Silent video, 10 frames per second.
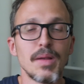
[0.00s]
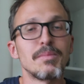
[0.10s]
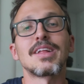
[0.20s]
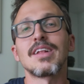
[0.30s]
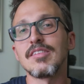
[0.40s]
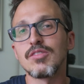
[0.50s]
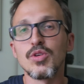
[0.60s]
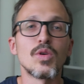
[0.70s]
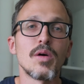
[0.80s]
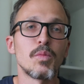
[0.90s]
But at least
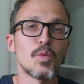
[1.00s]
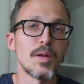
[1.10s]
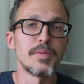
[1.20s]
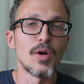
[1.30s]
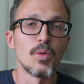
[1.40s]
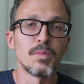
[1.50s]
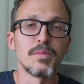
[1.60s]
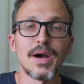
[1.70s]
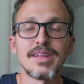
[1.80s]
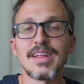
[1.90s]
Europe will be open
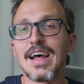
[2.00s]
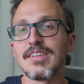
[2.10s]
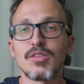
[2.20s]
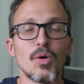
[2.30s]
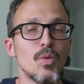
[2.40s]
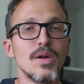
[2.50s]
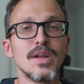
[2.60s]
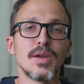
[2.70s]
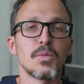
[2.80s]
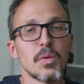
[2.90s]
by then, so
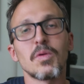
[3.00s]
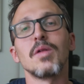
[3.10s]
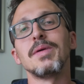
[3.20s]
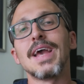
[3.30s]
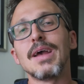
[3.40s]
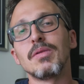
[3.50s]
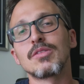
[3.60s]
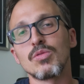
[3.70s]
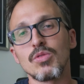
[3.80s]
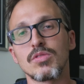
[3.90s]
we will be able
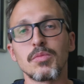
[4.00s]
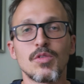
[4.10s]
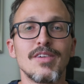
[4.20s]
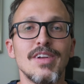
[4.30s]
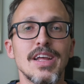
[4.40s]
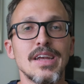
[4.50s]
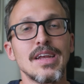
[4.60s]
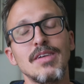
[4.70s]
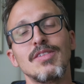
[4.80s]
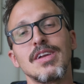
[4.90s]
to do some traveling,
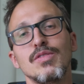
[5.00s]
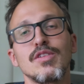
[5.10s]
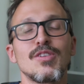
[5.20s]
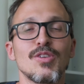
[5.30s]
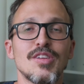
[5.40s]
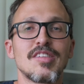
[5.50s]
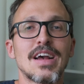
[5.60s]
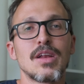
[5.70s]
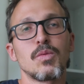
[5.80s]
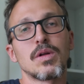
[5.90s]
even if it's not
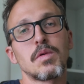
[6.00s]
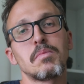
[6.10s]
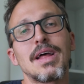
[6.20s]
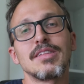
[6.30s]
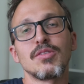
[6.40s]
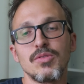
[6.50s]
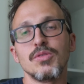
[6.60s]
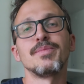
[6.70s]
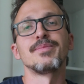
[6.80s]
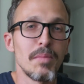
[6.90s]
exactly what we plan to do.
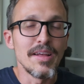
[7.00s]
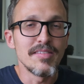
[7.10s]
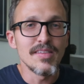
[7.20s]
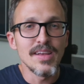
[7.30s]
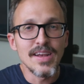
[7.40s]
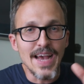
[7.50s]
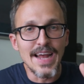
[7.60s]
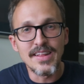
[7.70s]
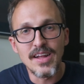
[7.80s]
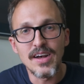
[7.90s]
Please,
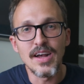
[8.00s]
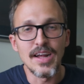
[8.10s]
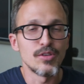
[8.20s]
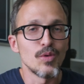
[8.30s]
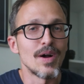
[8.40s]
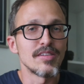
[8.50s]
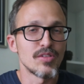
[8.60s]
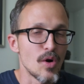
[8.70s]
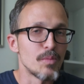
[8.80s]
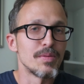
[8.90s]
Canada and US
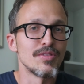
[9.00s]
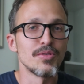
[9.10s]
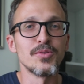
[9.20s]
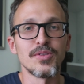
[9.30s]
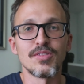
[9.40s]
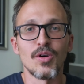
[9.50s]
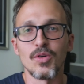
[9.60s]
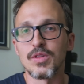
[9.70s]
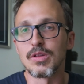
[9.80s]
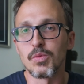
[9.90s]
open soon so
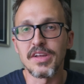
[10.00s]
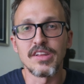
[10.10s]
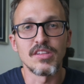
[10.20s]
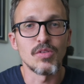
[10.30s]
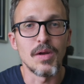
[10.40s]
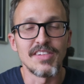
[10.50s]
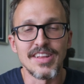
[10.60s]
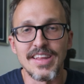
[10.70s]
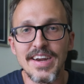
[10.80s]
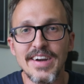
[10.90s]
that we can travel
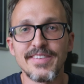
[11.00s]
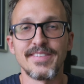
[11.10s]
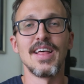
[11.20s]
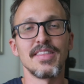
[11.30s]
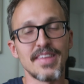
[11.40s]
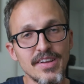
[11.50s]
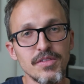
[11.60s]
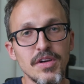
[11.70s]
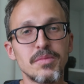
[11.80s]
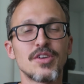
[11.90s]
there. Thank you
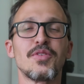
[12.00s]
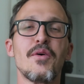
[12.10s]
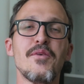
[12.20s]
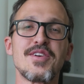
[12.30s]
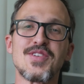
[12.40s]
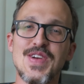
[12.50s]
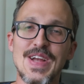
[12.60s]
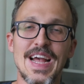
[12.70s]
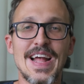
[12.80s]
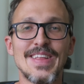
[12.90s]
very much for watching
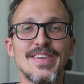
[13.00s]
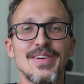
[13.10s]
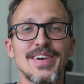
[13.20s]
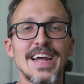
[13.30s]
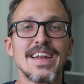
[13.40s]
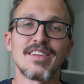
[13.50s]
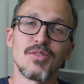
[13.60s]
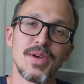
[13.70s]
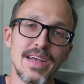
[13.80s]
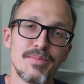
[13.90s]
and see you again next
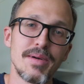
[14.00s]
week.